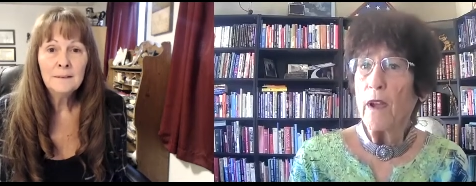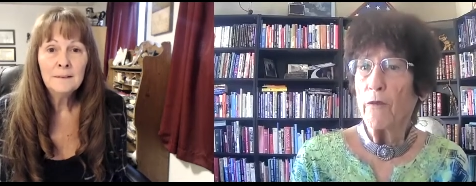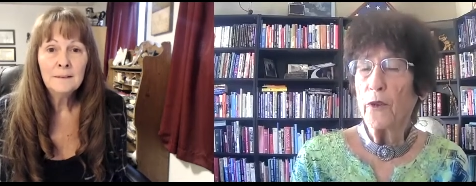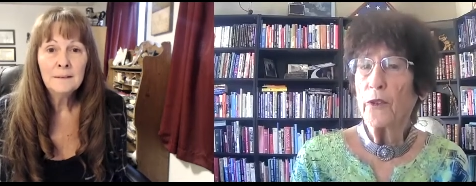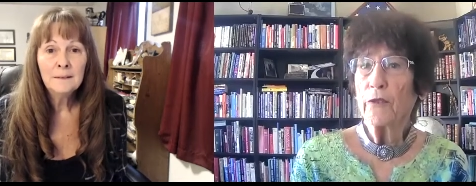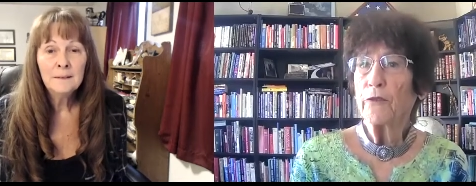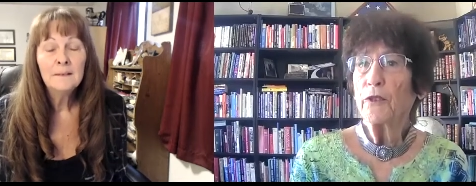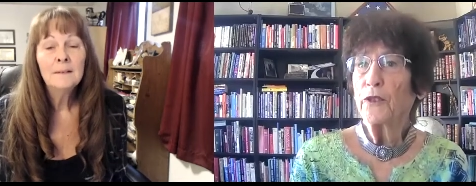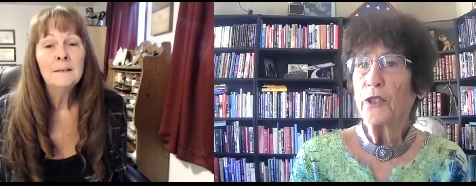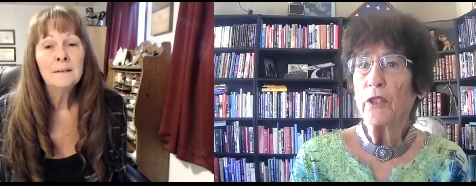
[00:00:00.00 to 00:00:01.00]
Speaker 1: for their
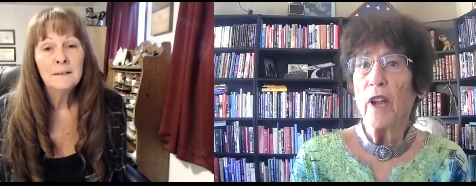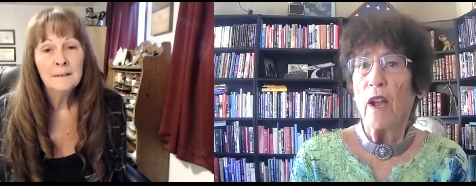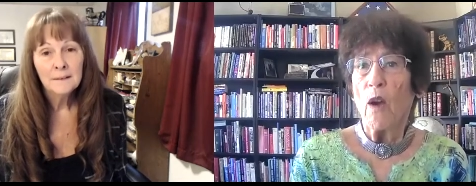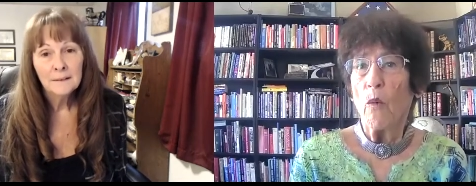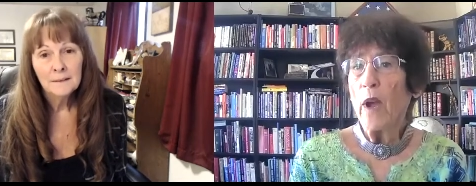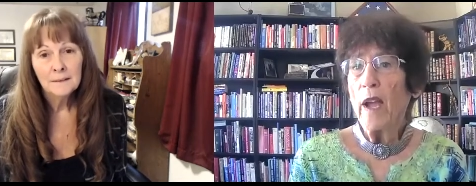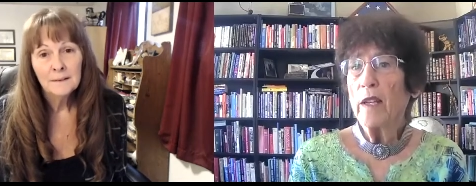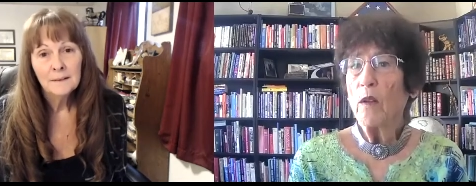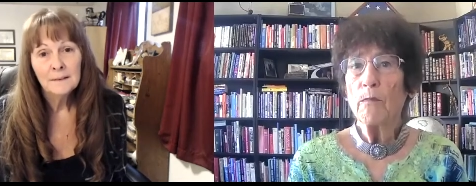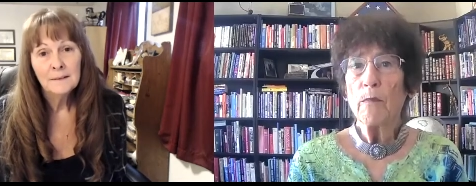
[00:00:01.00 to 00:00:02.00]
future
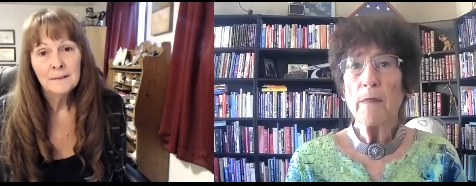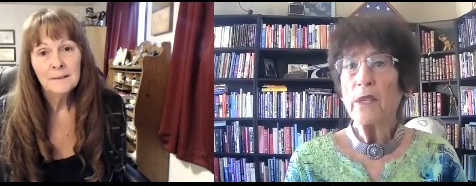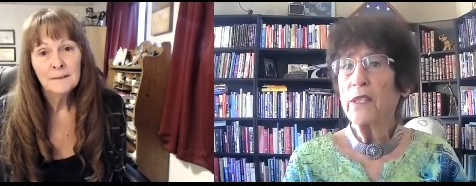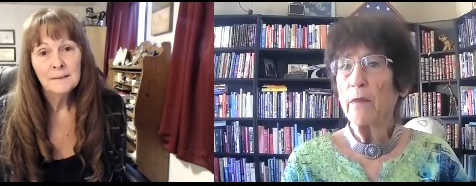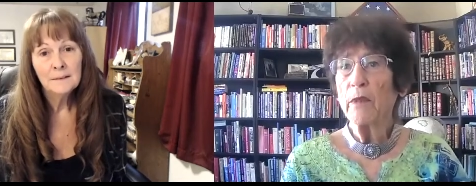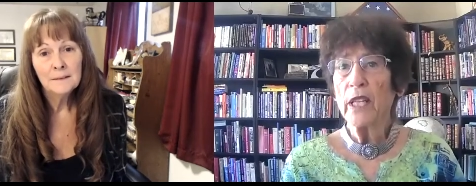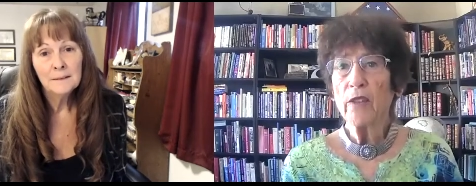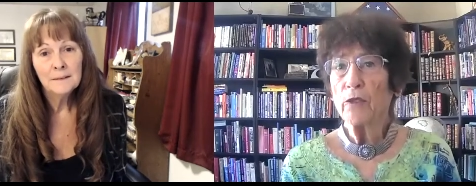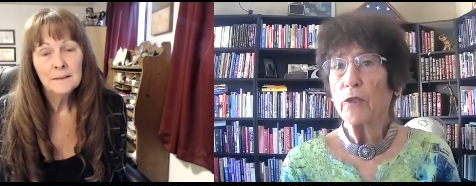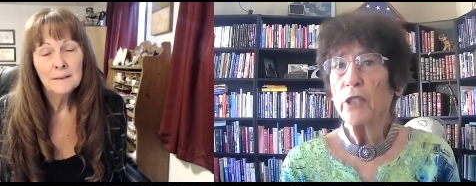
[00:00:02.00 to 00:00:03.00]
when maybe some of the
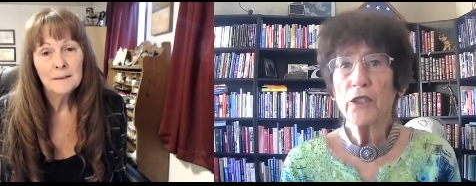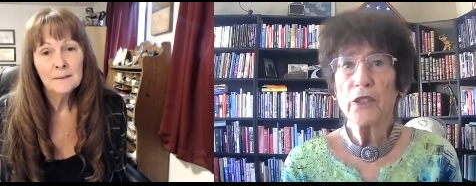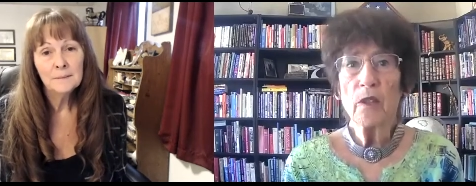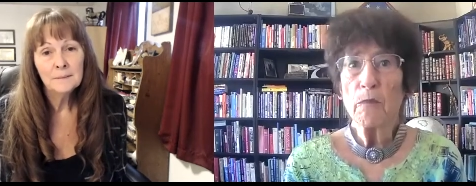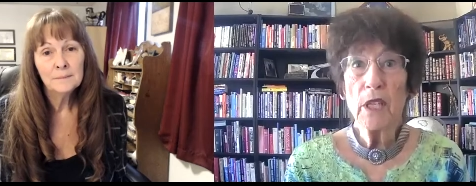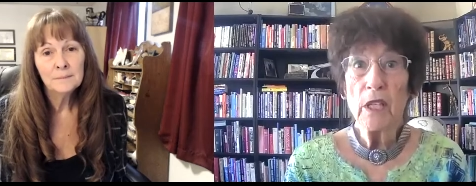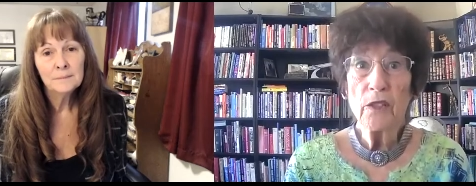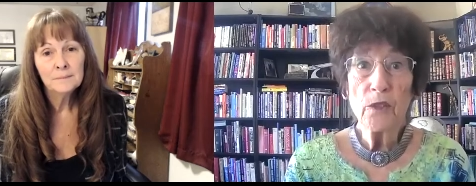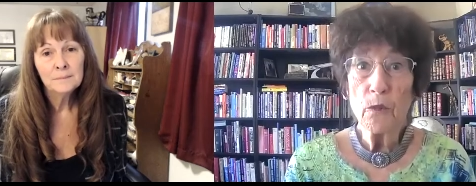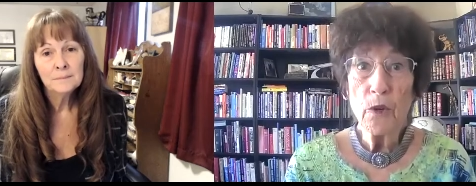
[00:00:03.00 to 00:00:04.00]
other traditional
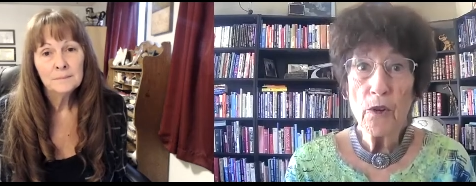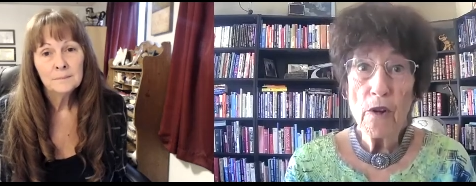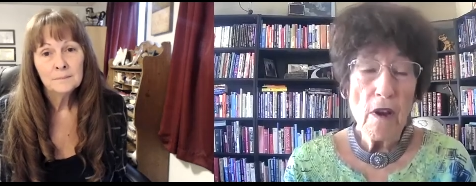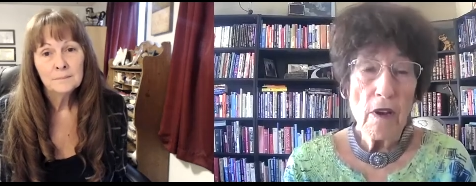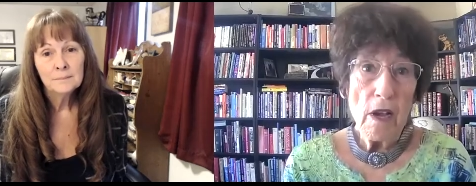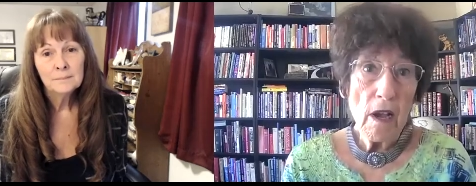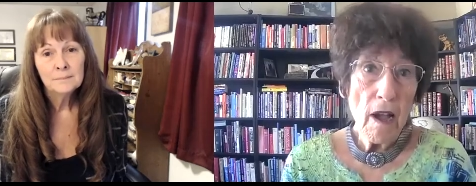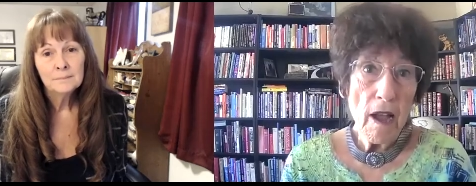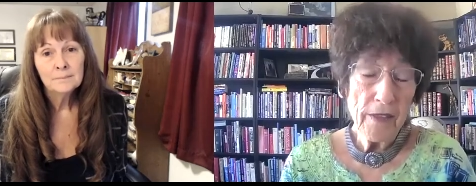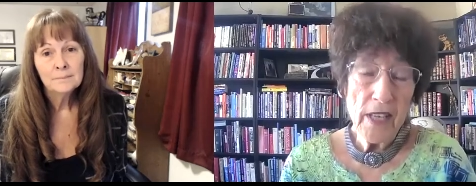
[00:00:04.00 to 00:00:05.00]
means were uh,
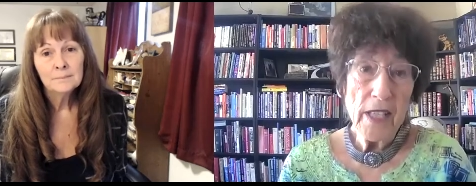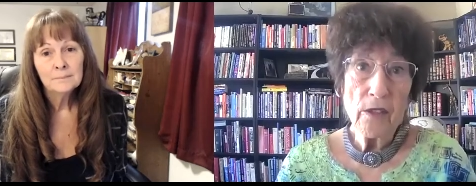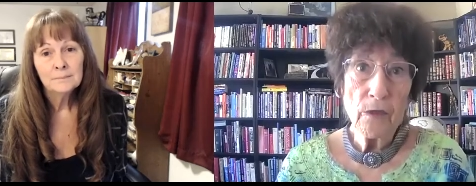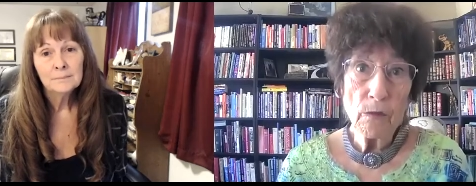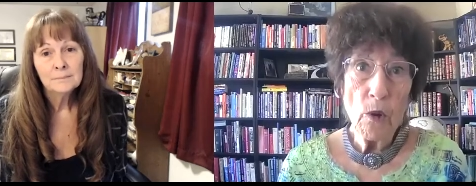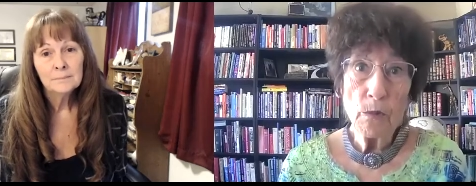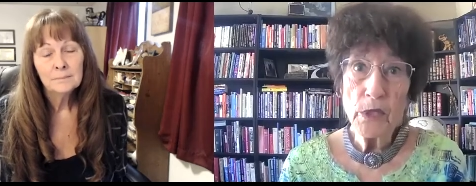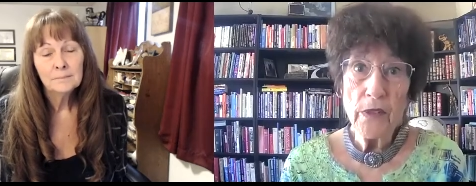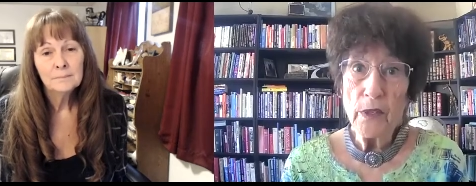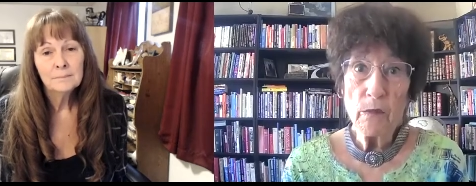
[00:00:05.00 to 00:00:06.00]
at the end of the
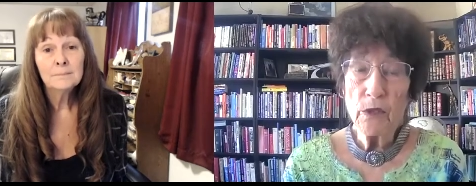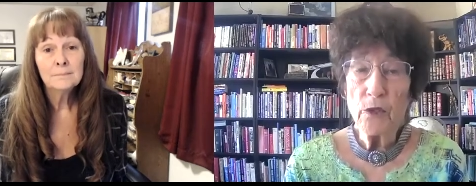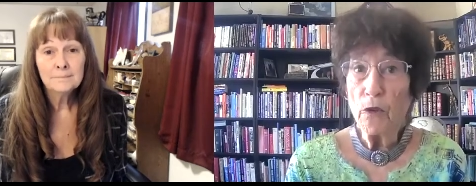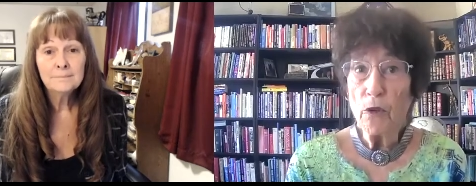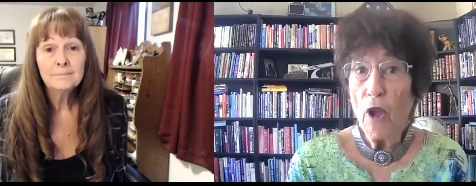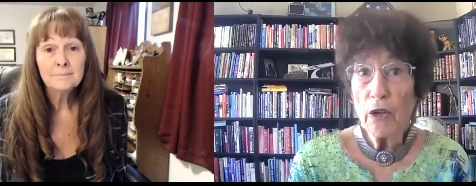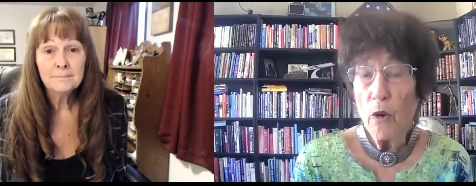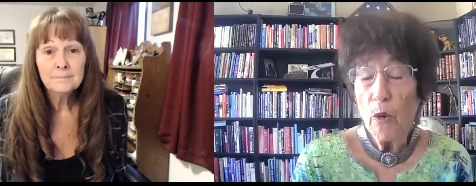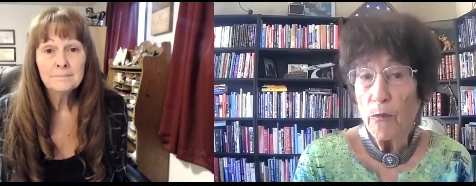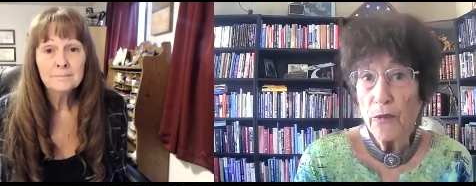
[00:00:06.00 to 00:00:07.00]
ropes and there was no longer
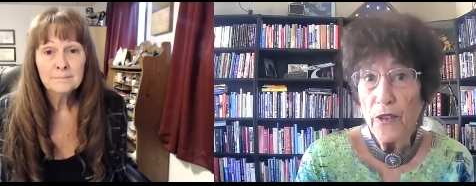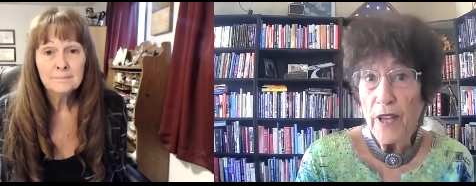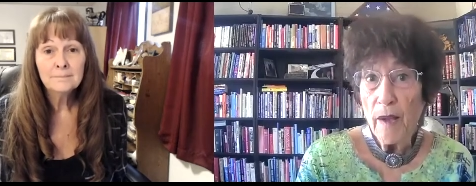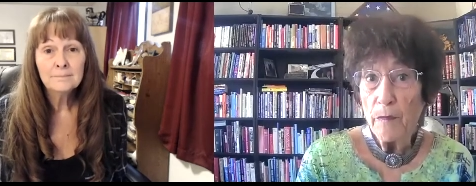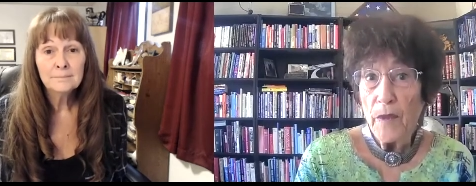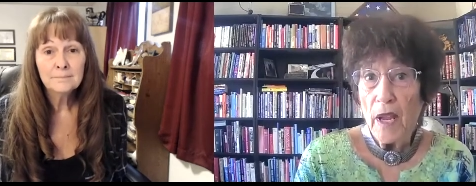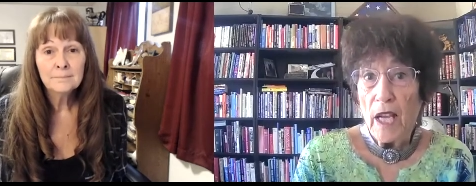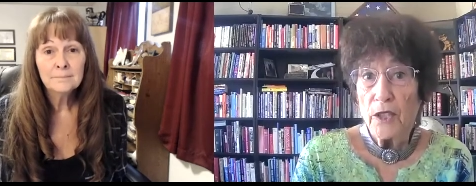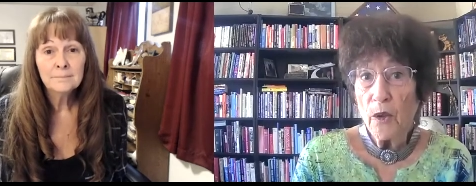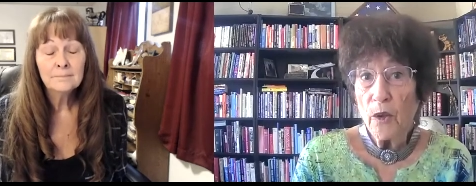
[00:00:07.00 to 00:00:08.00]
hope for them
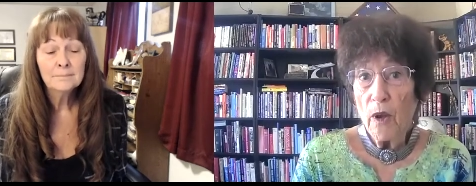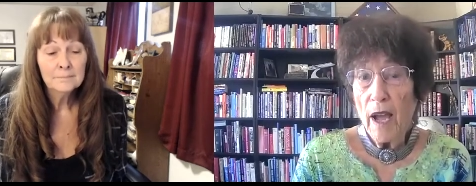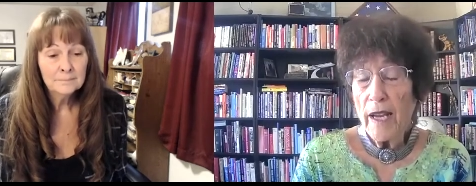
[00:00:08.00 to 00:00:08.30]
so i